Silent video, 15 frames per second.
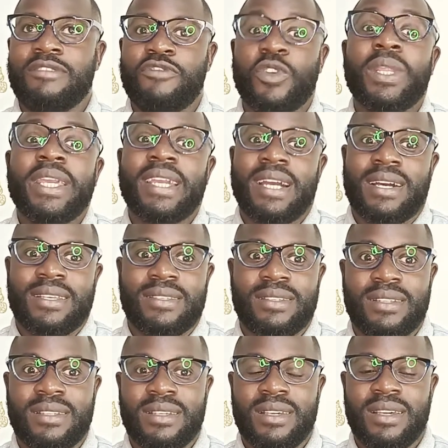folic
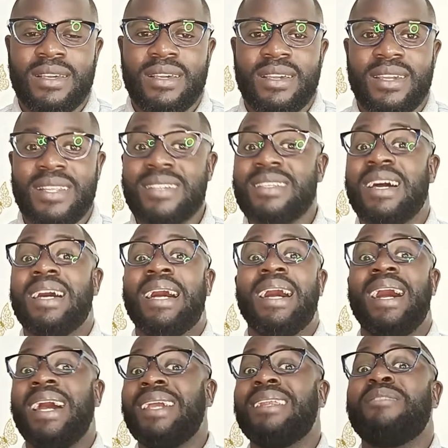acid. It has a
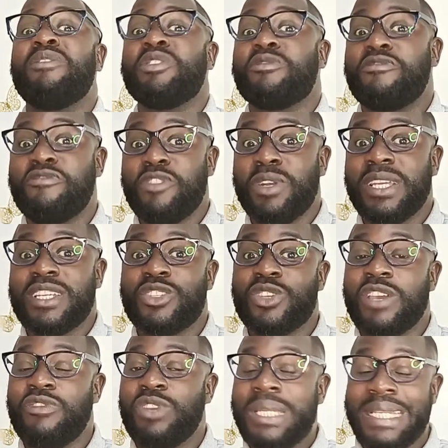high rate of folate.
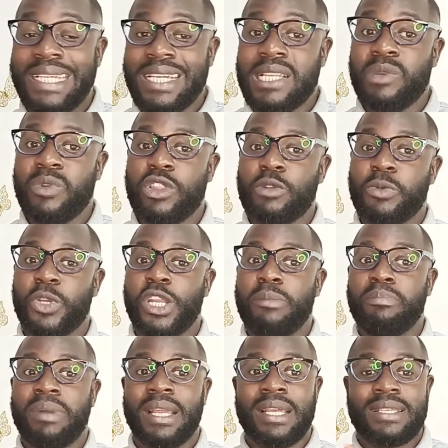So if you're dealing with a hormone
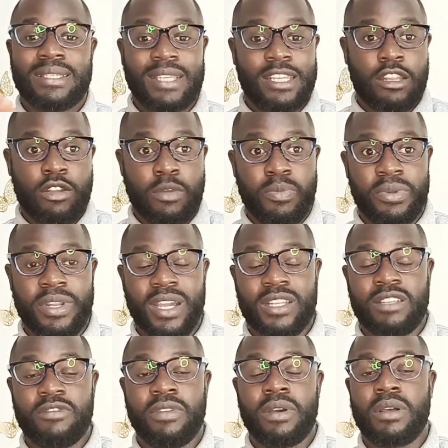imbalance in the
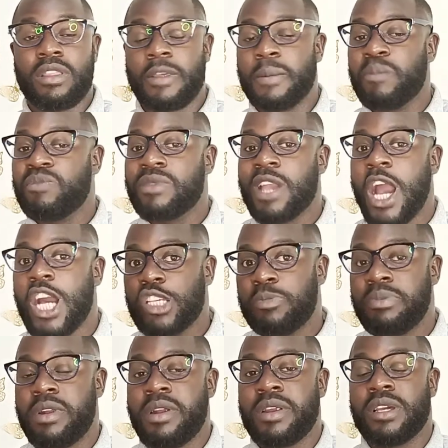reproductive health,
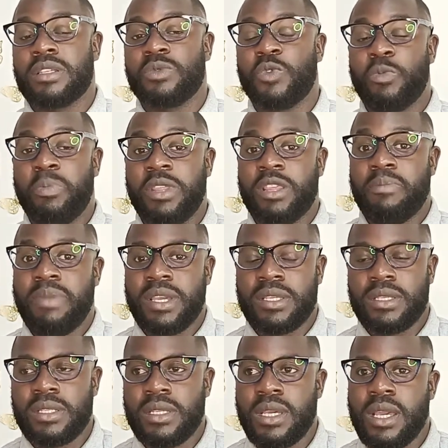asparagus will be the
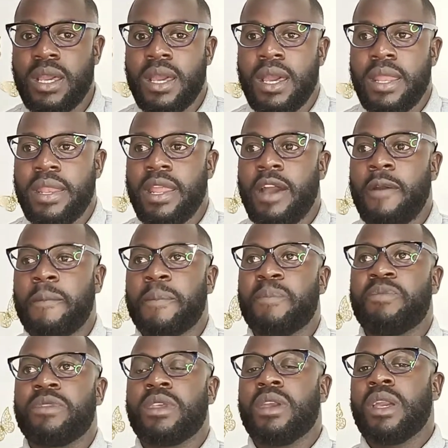best.
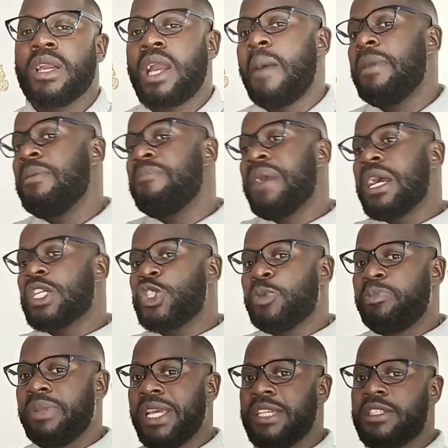Now, coming back
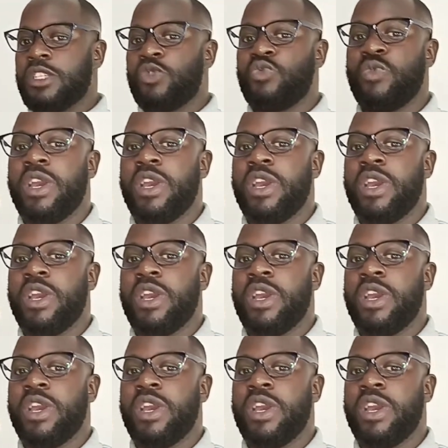to places